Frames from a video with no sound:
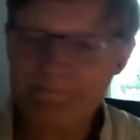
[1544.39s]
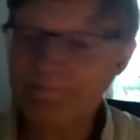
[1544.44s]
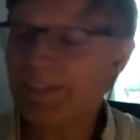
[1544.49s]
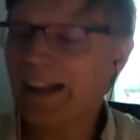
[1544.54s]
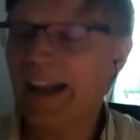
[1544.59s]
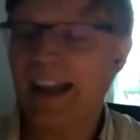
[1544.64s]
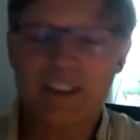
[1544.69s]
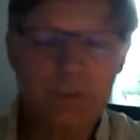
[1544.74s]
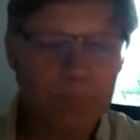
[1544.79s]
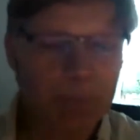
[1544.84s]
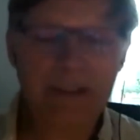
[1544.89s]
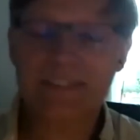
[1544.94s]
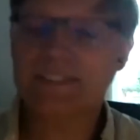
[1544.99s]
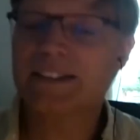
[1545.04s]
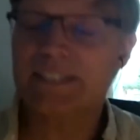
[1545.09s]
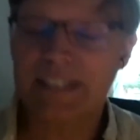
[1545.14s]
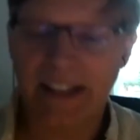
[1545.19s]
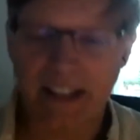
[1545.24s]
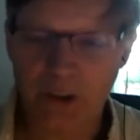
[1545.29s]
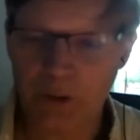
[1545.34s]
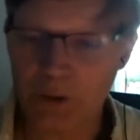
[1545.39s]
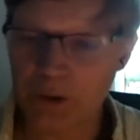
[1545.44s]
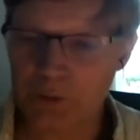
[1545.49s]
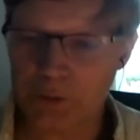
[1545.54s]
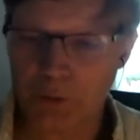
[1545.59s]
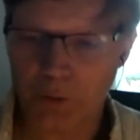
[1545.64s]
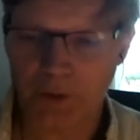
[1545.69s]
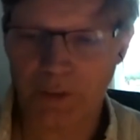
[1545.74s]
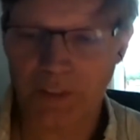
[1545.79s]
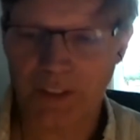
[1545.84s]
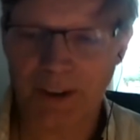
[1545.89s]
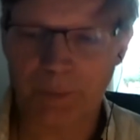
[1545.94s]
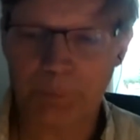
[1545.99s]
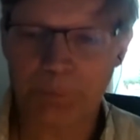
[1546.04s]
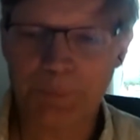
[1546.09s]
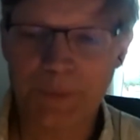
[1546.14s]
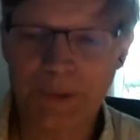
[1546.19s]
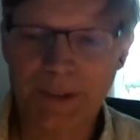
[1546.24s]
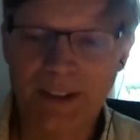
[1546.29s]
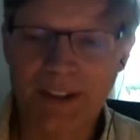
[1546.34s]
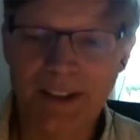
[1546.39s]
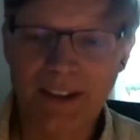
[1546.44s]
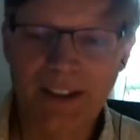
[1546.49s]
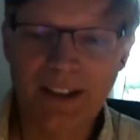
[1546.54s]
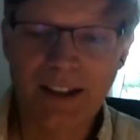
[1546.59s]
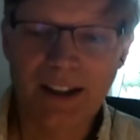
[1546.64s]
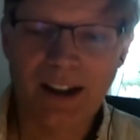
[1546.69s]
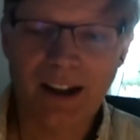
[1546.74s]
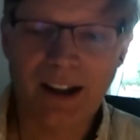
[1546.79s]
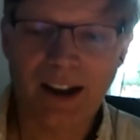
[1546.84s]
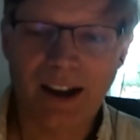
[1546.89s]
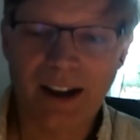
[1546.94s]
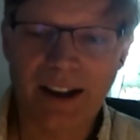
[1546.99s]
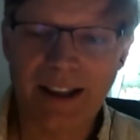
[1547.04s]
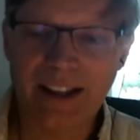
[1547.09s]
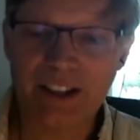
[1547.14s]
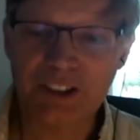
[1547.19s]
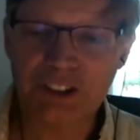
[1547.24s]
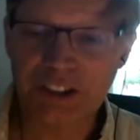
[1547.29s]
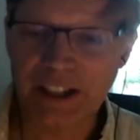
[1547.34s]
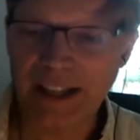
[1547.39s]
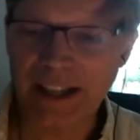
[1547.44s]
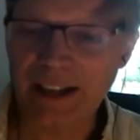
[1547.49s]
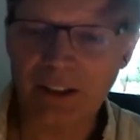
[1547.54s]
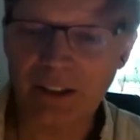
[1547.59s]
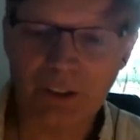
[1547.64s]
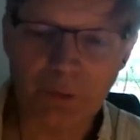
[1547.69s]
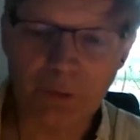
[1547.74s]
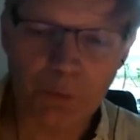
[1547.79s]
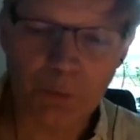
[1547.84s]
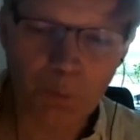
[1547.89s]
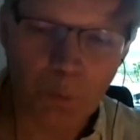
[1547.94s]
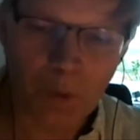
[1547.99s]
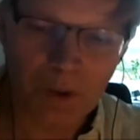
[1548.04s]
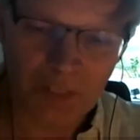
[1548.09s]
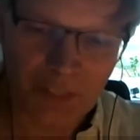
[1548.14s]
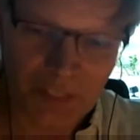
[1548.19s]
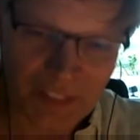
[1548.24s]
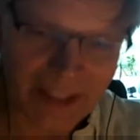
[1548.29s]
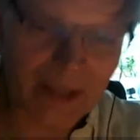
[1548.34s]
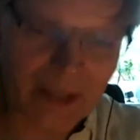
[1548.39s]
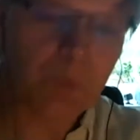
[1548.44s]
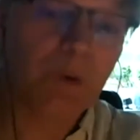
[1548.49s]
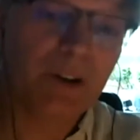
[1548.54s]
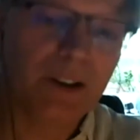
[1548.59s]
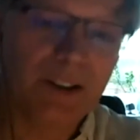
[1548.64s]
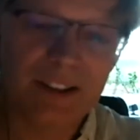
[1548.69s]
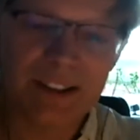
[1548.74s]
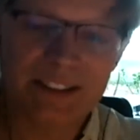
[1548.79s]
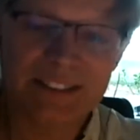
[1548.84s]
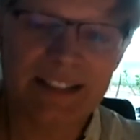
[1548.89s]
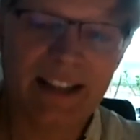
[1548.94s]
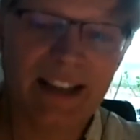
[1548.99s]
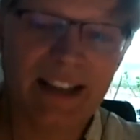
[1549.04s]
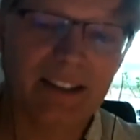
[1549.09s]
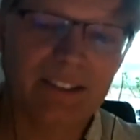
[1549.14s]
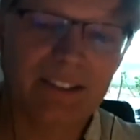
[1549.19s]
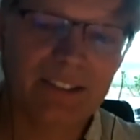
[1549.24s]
as best as I could for them and channel what they wanted to say,